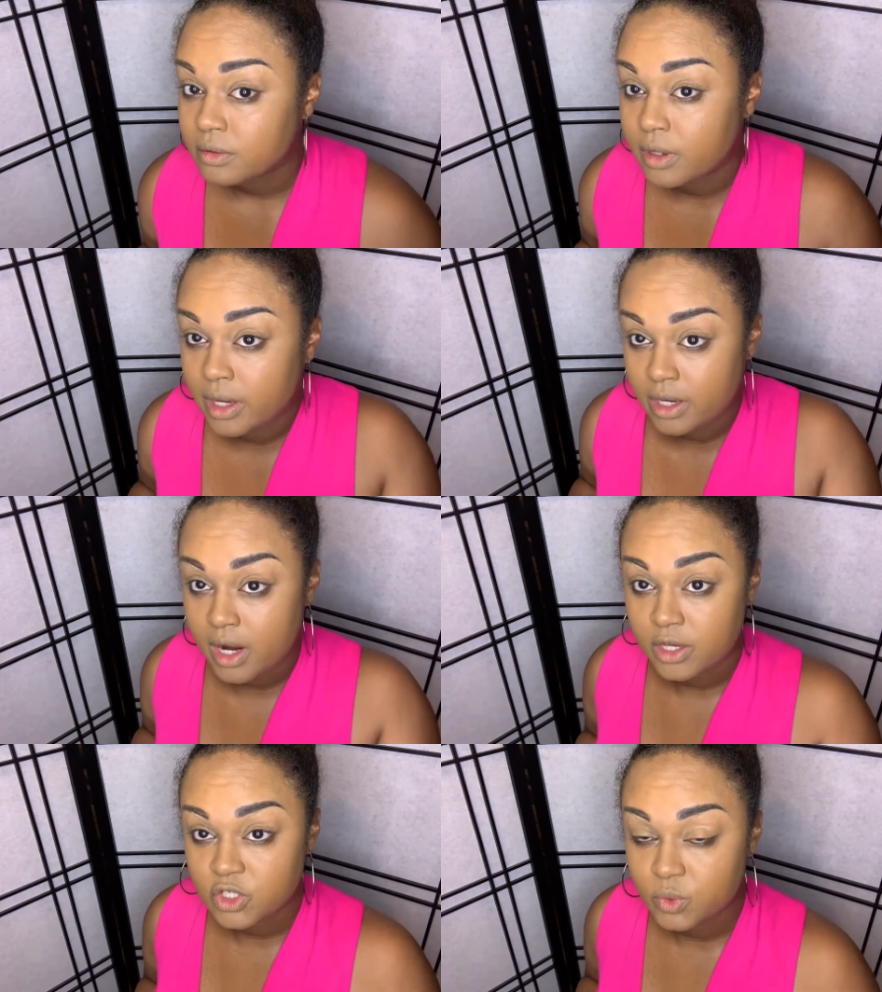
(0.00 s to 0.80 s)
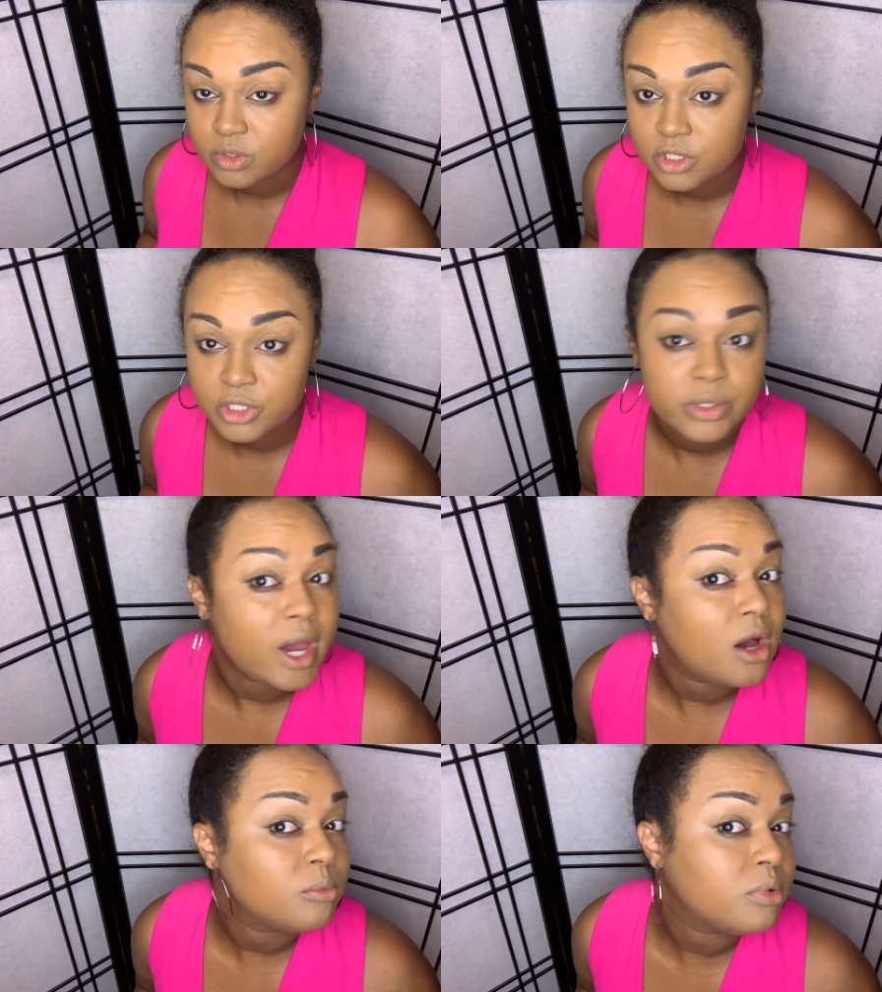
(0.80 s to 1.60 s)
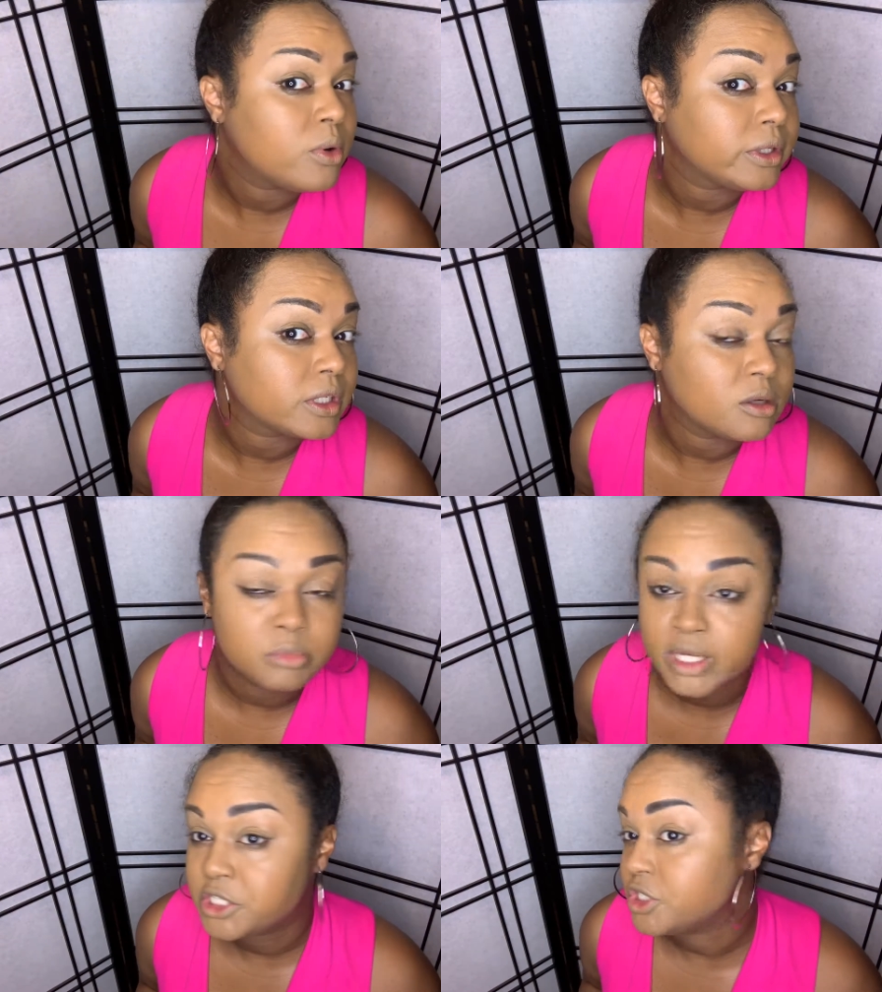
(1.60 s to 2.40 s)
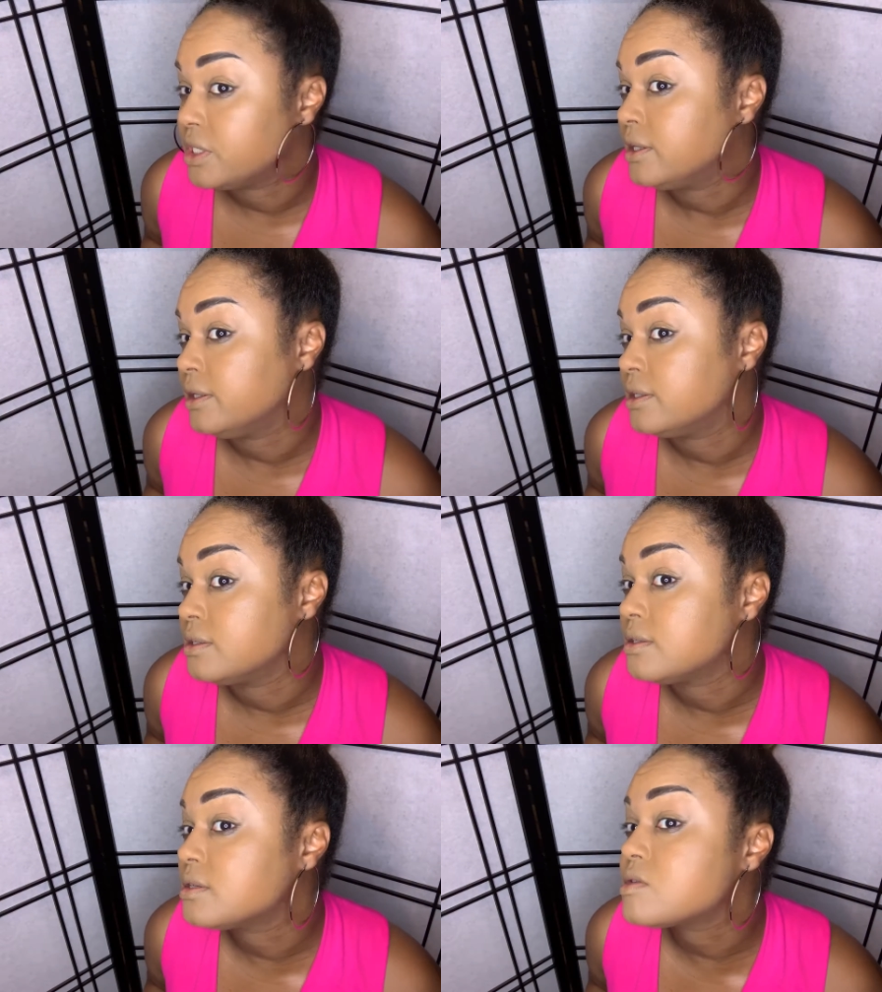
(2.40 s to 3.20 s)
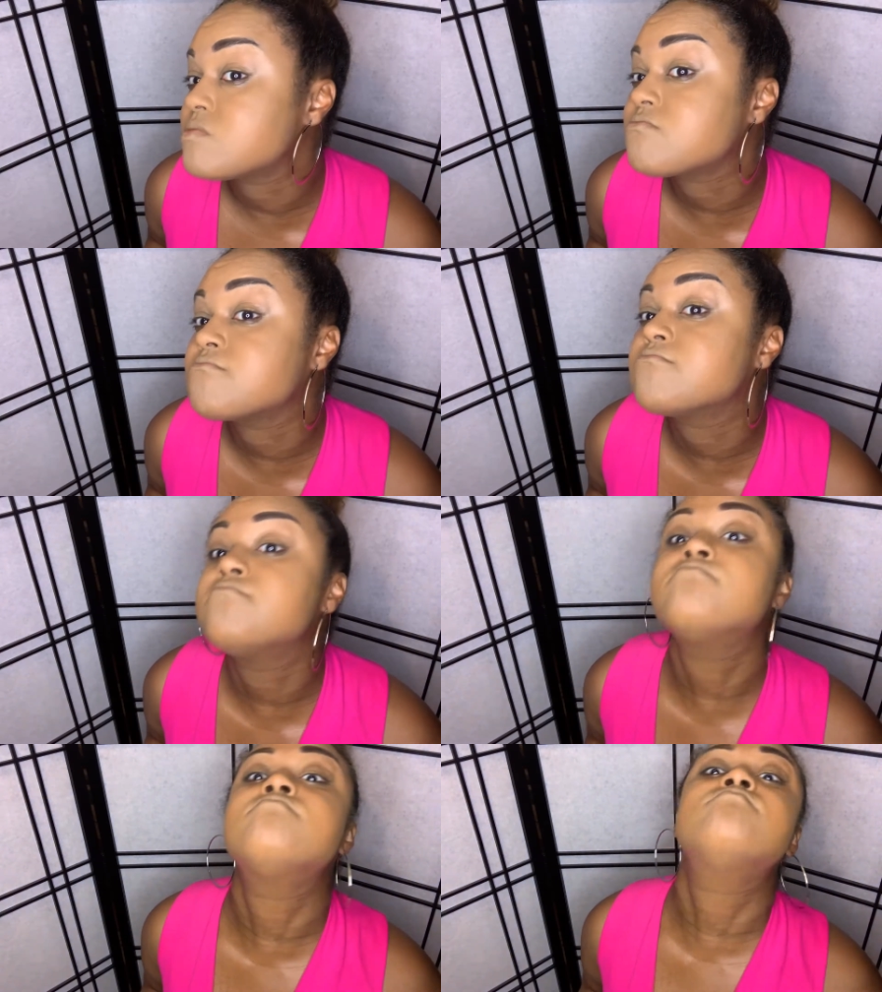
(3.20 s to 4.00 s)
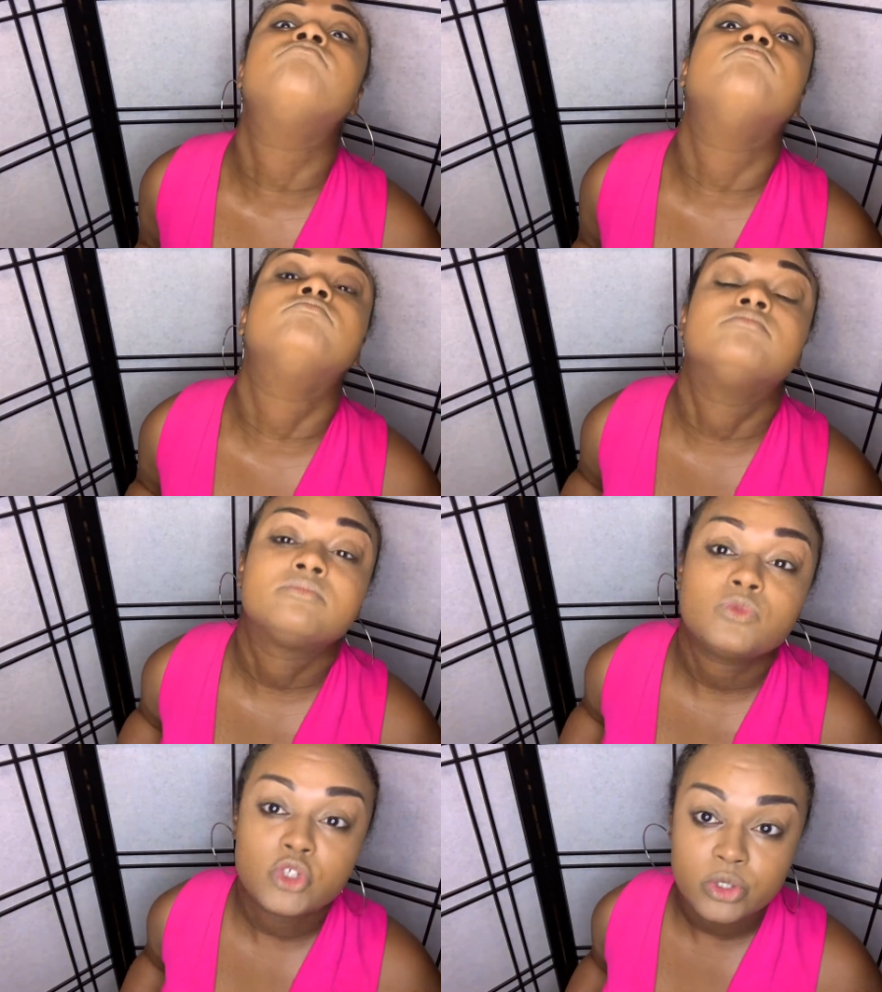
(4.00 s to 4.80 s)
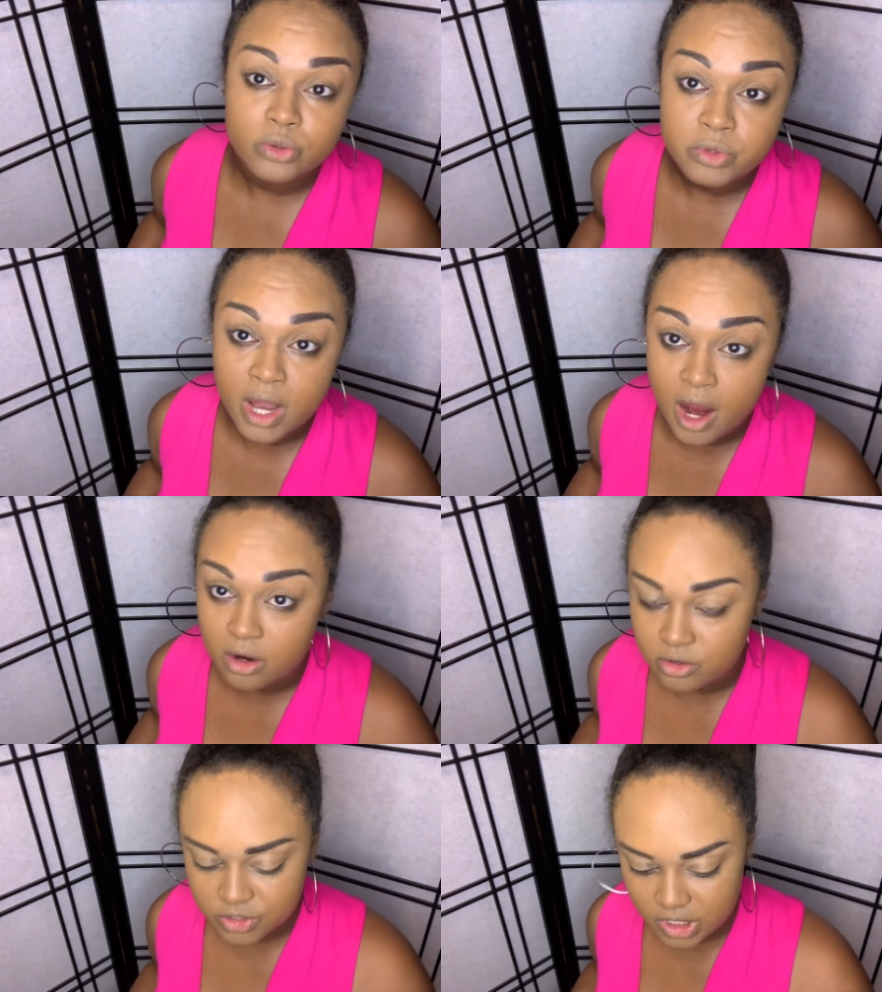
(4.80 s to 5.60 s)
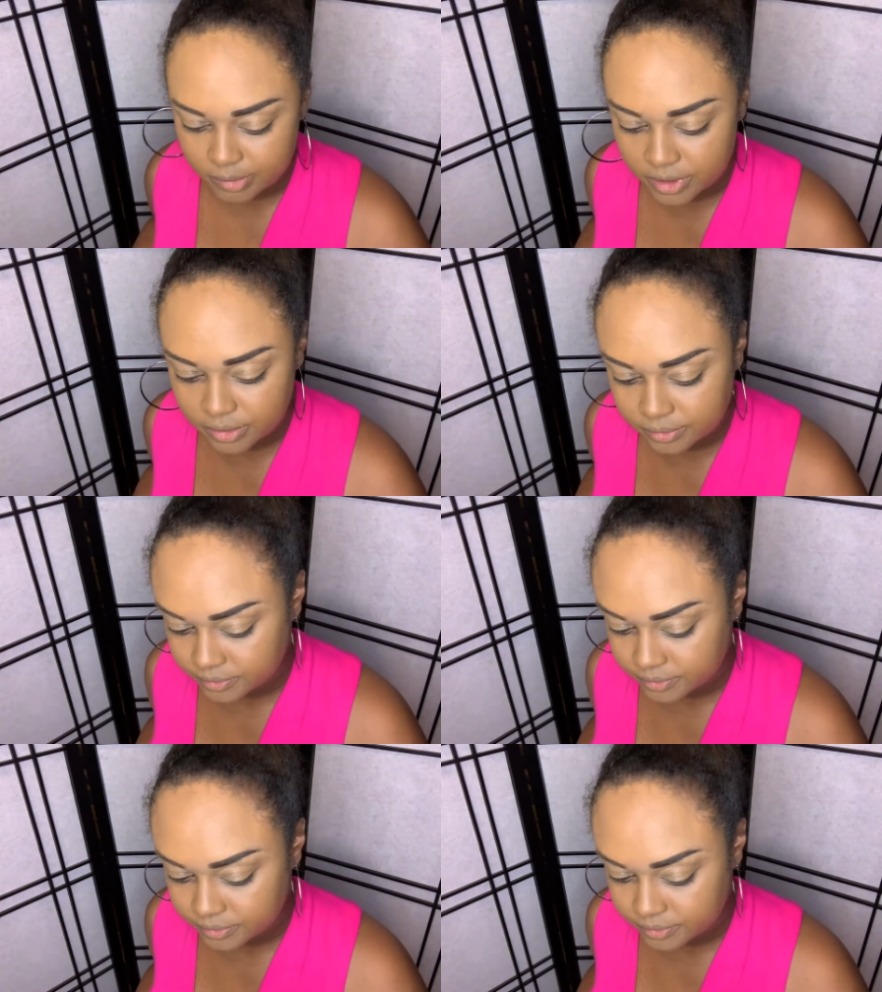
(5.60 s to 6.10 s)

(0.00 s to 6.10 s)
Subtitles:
And I just wanted to show you how important complexion is to the hot girl summer.